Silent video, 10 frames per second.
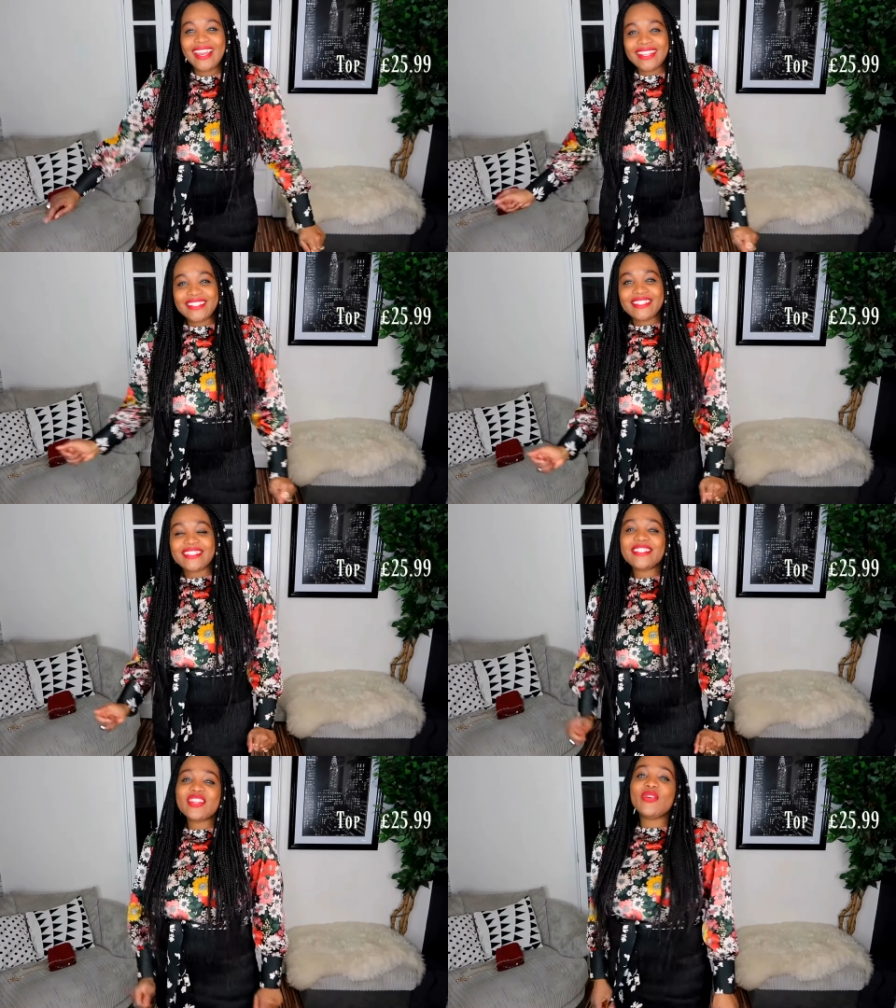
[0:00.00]
It's
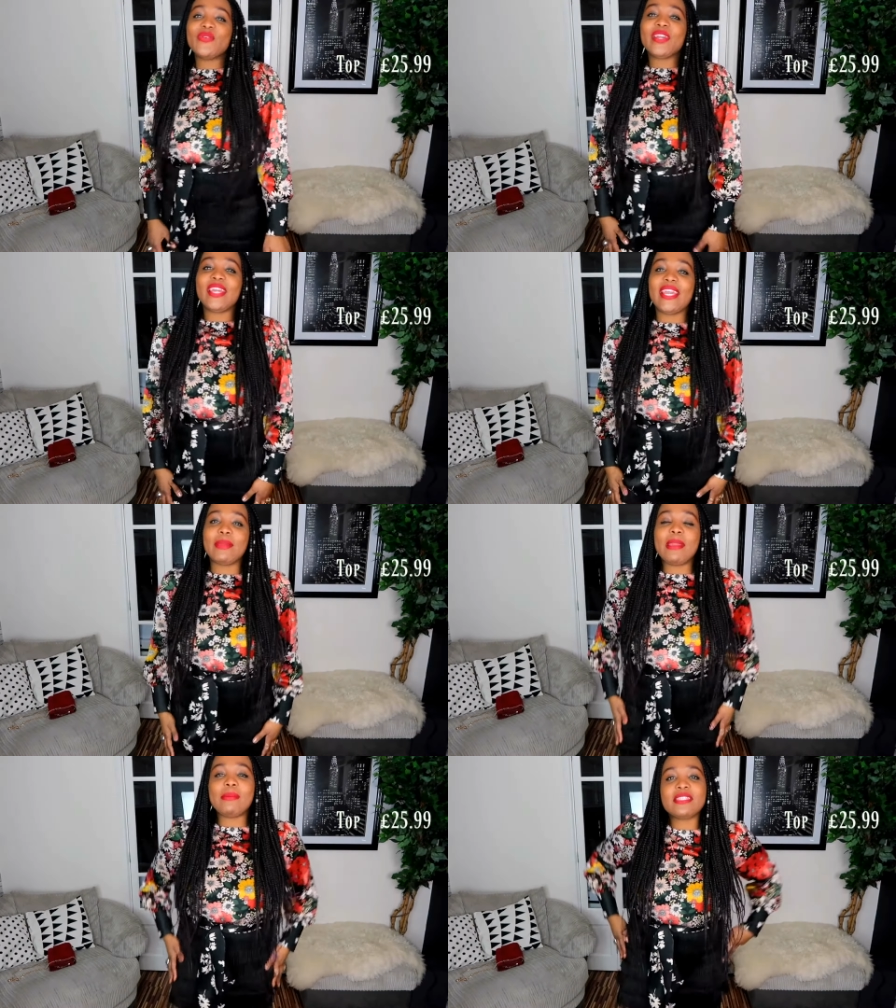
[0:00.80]
just
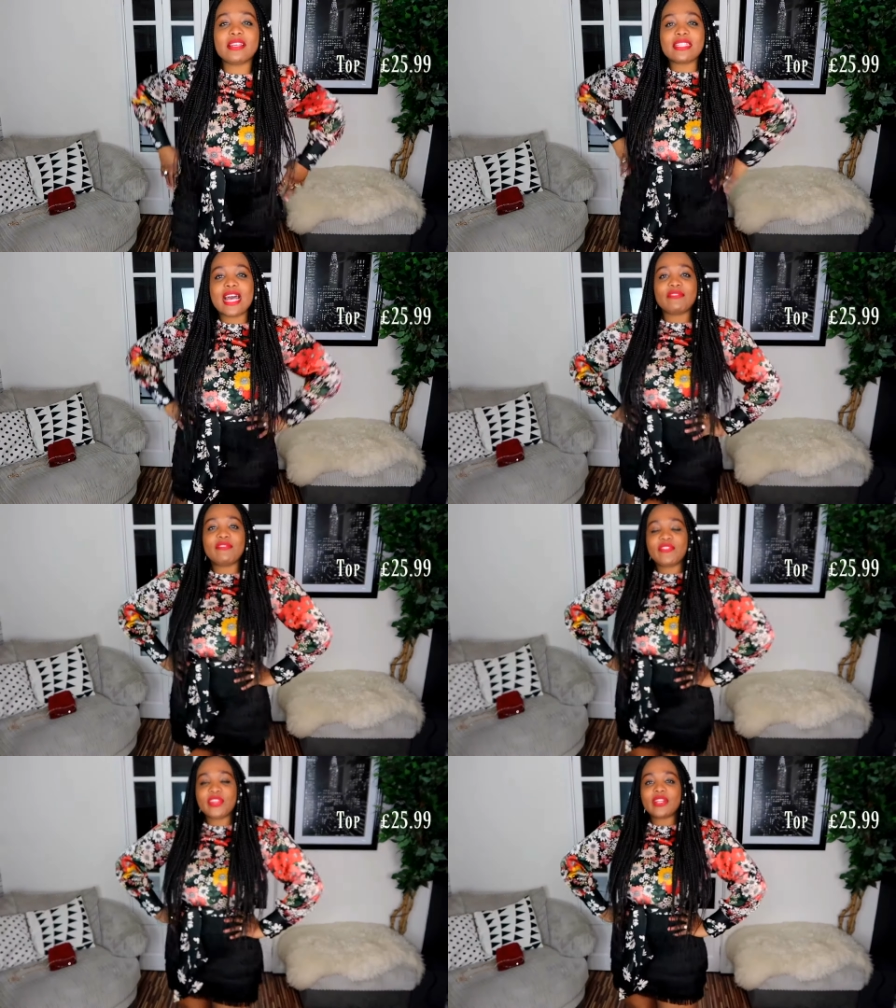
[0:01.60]
okay. Maybe it's because I
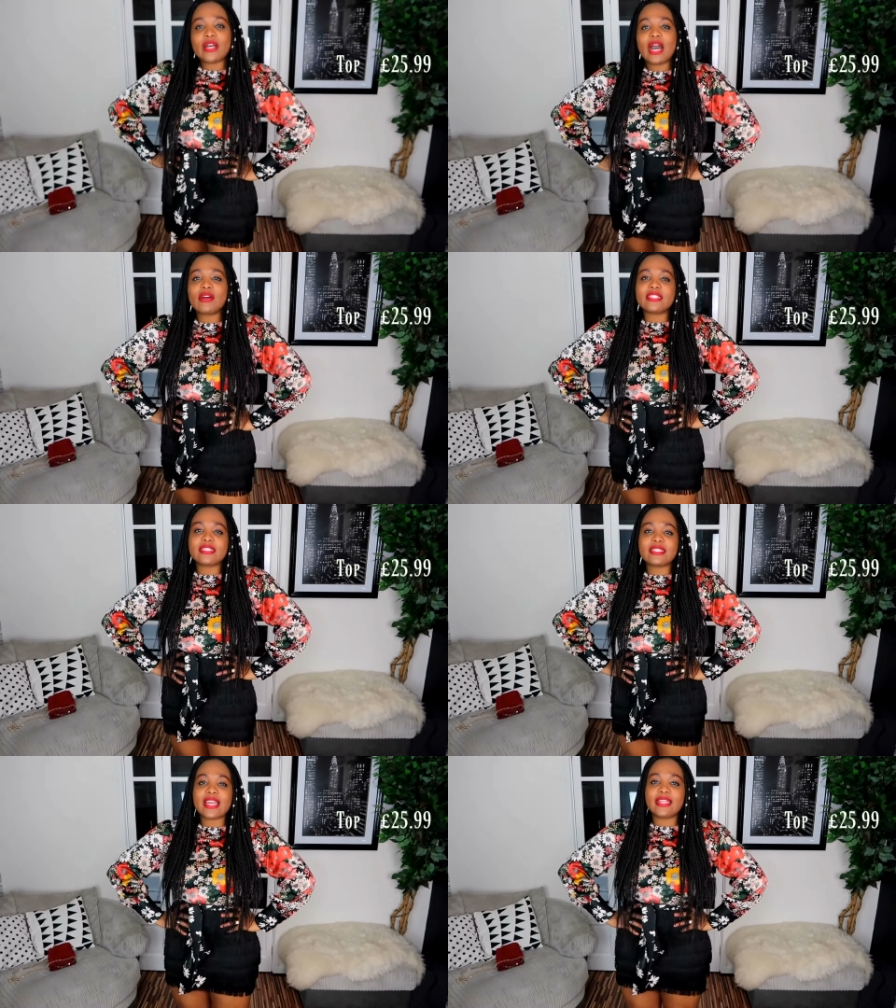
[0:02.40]
haven't figured out how to
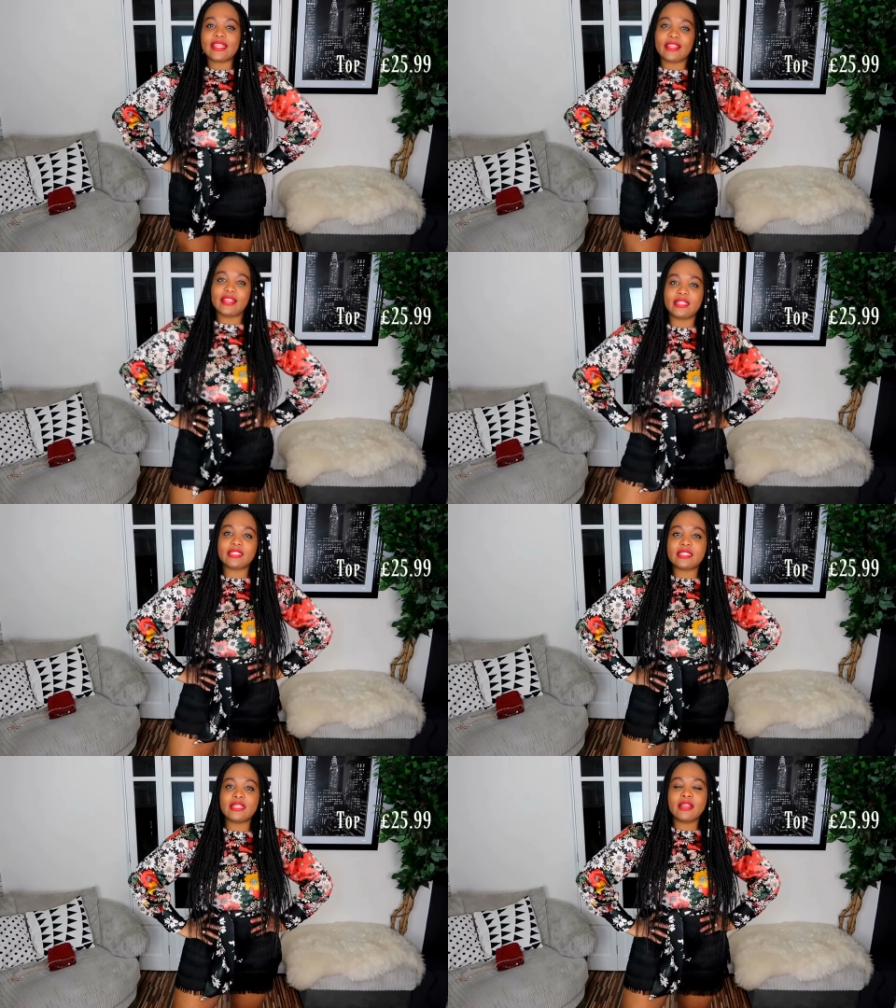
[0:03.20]
style it
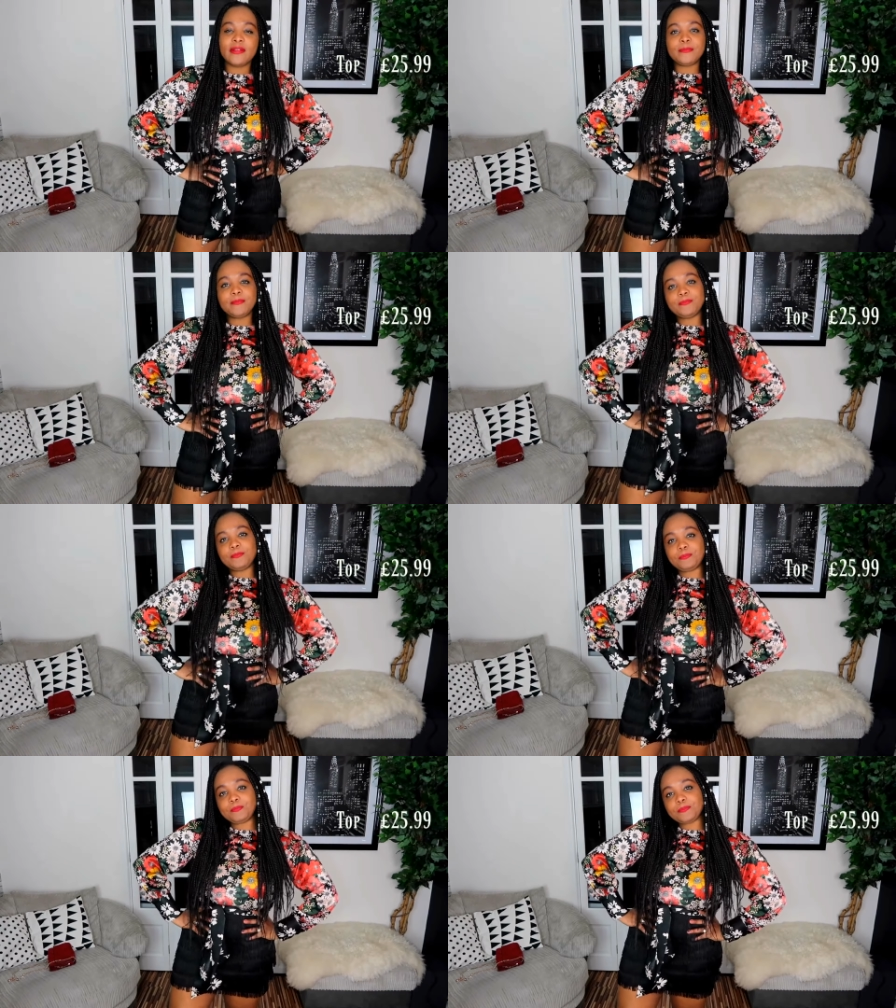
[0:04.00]
yet.
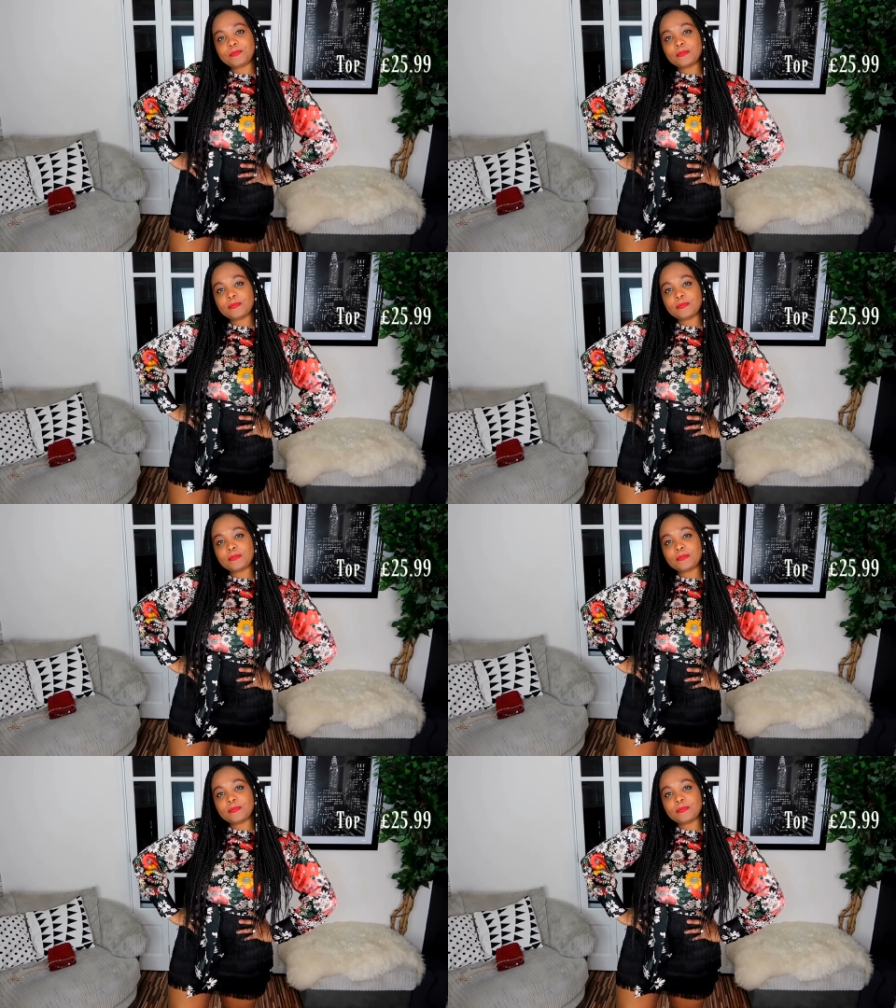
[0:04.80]
Mm.